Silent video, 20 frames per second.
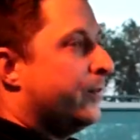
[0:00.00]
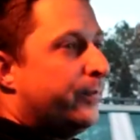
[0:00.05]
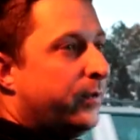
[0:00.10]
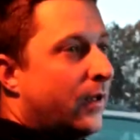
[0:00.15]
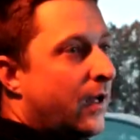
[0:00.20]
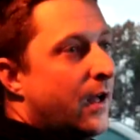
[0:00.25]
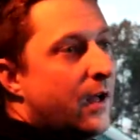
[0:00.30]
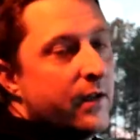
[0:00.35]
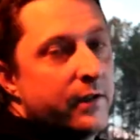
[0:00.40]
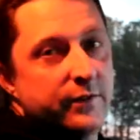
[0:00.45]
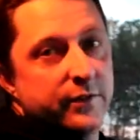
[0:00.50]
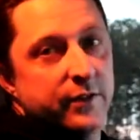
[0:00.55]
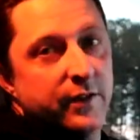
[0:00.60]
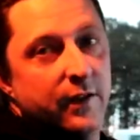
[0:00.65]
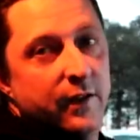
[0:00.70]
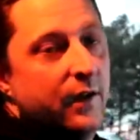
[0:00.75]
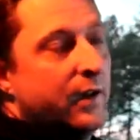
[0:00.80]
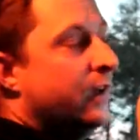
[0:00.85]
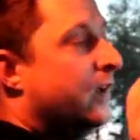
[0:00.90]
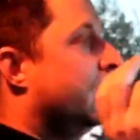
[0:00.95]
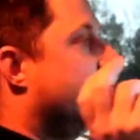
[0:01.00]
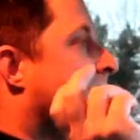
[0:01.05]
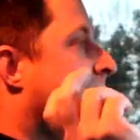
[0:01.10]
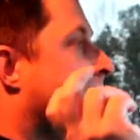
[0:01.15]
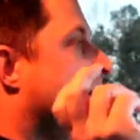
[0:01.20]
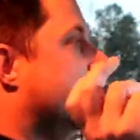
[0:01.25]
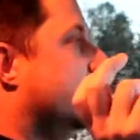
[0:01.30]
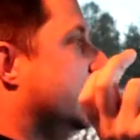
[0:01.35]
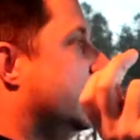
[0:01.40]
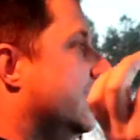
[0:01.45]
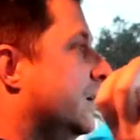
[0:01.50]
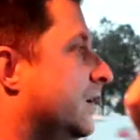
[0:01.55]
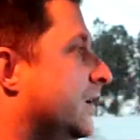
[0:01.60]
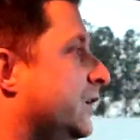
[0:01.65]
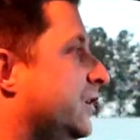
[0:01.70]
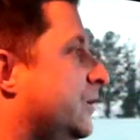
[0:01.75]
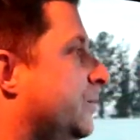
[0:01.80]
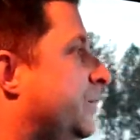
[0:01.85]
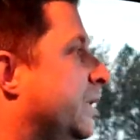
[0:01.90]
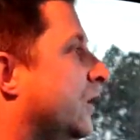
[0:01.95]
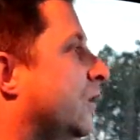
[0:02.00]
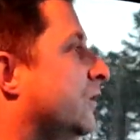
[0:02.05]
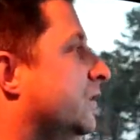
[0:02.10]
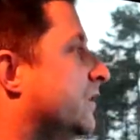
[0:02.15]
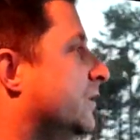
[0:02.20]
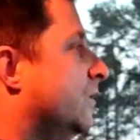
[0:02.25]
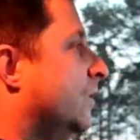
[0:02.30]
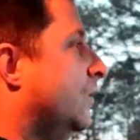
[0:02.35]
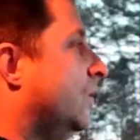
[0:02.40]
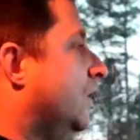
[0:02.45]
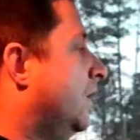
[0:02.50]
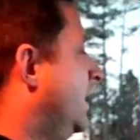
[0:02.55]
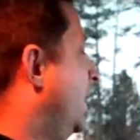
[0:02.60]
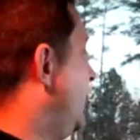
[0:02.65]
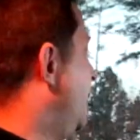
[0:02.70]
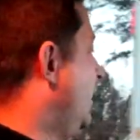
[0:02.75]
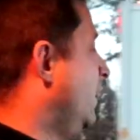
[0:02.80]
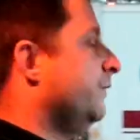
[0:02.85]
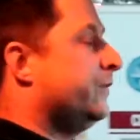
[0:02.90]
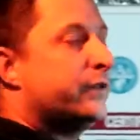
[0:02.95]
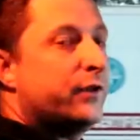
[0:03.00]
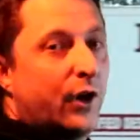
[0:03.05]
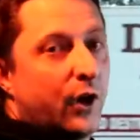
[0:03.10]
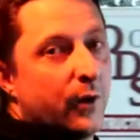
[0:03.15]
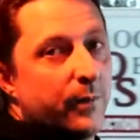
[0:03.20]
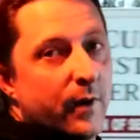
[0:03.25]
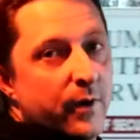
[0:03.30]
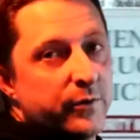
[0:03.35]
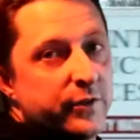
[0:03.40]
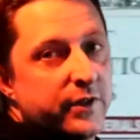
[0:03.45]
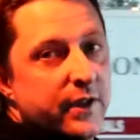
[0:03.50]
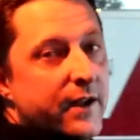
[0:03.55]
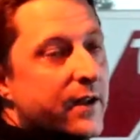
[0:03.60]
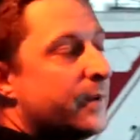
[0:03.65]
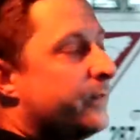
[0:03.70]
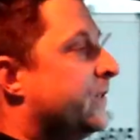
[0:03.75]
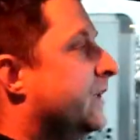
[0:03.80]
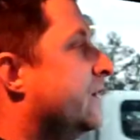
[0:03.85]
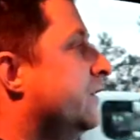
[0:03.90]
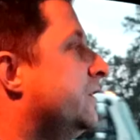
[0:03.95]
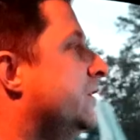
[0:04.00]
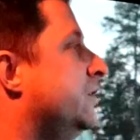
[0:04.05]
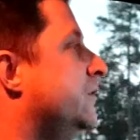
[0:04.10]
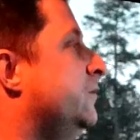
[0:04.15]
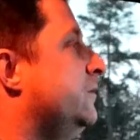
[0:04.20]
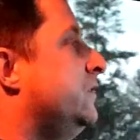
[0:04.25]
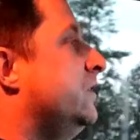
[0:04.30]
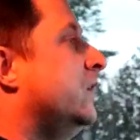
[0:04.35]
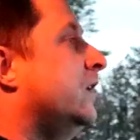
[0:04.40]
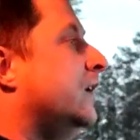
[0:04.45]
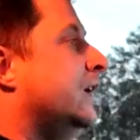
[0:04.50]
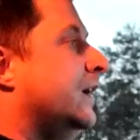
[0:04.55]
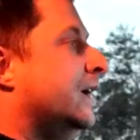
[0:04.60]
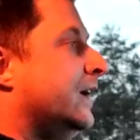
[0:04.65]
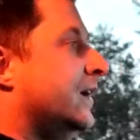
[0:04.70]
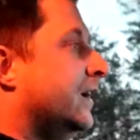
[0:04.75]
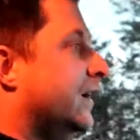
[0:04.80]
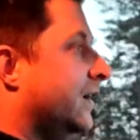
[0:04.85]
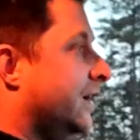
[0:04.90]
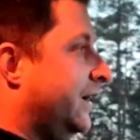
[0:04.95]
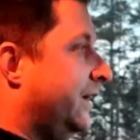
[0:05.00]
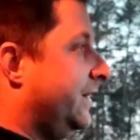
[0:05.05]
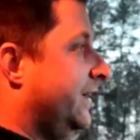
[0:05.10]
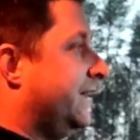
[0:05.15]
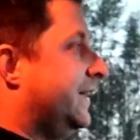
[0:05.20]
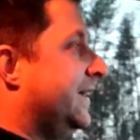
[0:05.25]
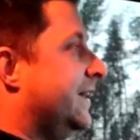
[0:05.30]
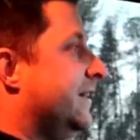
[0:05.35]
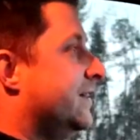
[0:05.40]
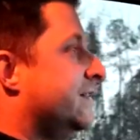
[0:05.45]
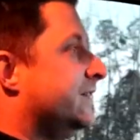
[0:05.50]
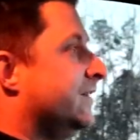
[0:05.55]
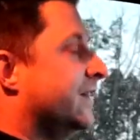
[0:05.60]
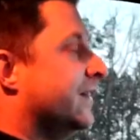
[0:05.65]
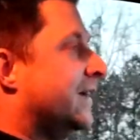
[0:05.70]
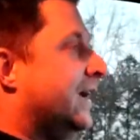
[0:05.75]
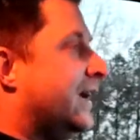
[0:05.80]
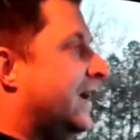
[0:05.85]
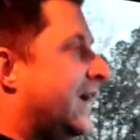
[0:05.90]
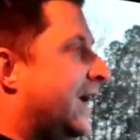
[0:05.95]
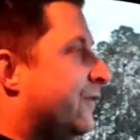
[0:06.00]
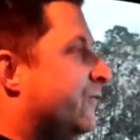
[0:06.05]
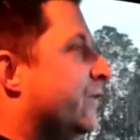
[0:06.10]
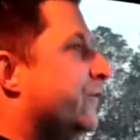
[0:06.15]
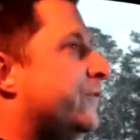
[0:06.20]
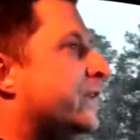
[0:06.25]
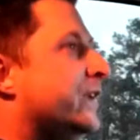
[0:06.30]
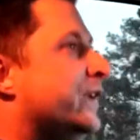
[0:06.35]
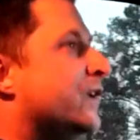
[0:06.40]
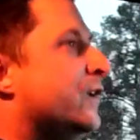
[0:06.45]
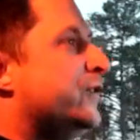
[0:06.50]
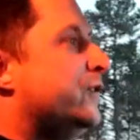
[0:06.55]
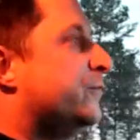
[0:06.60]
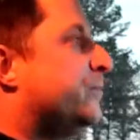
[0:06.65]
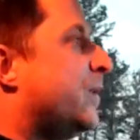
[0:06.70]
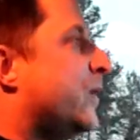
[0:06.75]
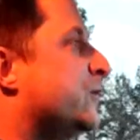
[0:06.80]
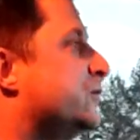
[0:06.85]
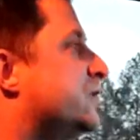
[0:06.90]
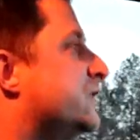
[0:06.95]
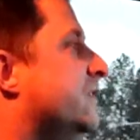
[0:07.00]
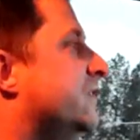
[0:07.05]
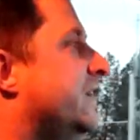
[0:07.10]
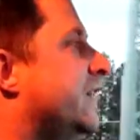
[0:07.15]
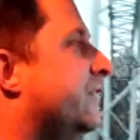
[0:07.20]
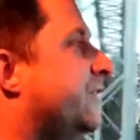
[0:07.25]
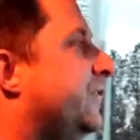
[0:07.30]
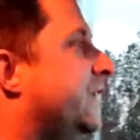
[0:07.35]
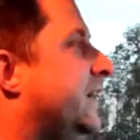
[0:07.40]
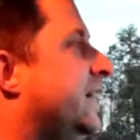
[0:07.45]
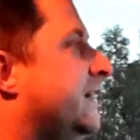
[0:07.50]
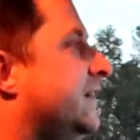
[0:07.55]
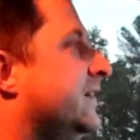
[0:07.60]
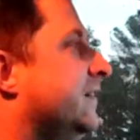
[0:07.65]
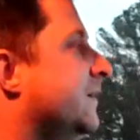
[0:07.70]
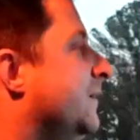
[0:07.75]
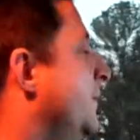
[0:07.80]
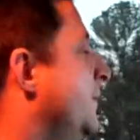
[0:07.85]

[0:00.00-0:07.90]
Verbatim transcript: applause. You built a hell of a turbo setup there, dude. And again, every video you've posted on that thing